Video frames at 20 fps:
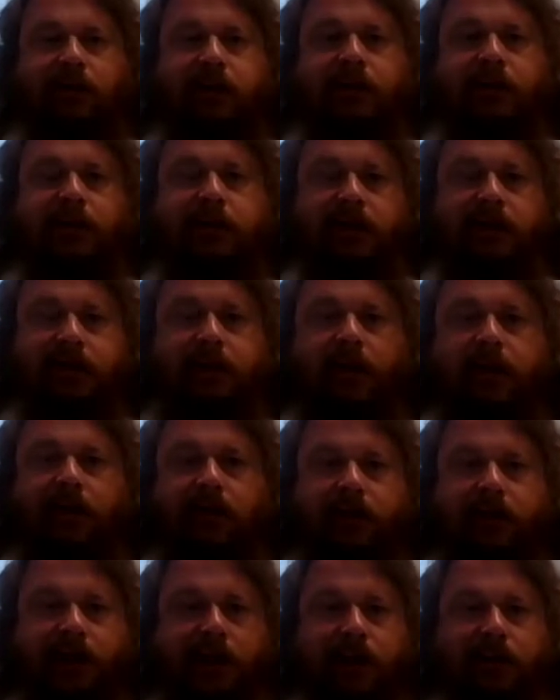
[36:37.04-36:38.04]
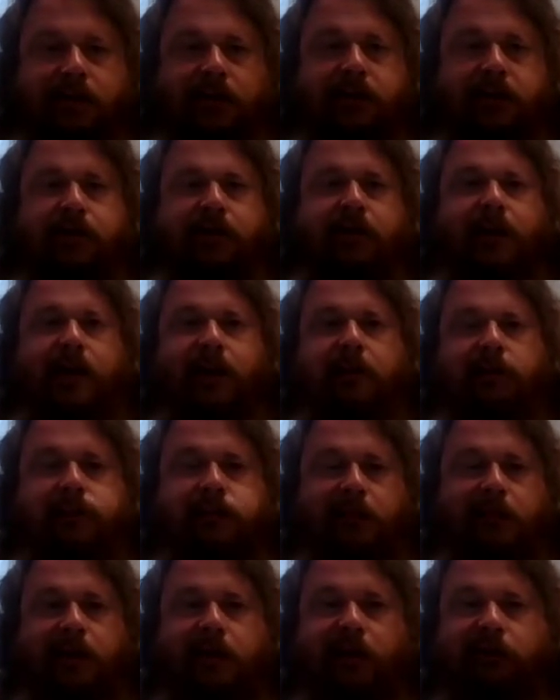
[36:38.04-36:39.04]
or do they store okay, or do they dry up
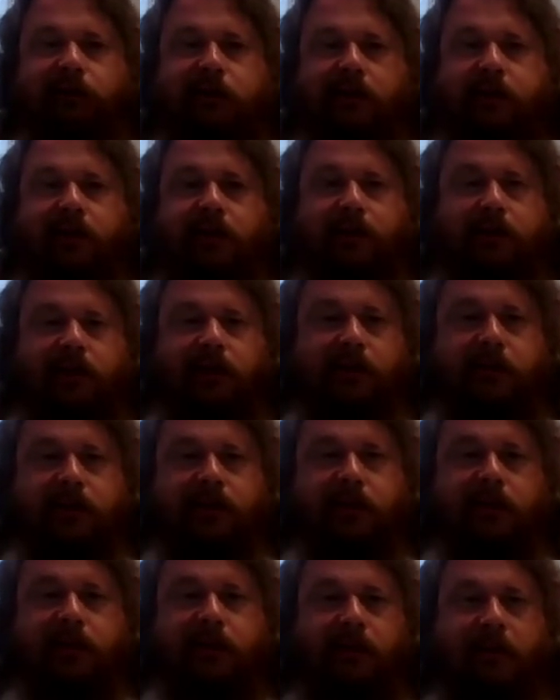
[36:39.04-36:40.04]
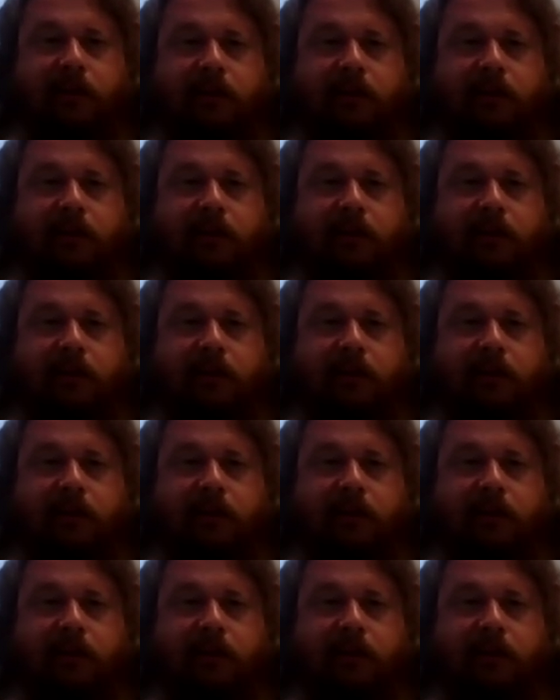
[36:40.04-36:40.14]
if you don't use them,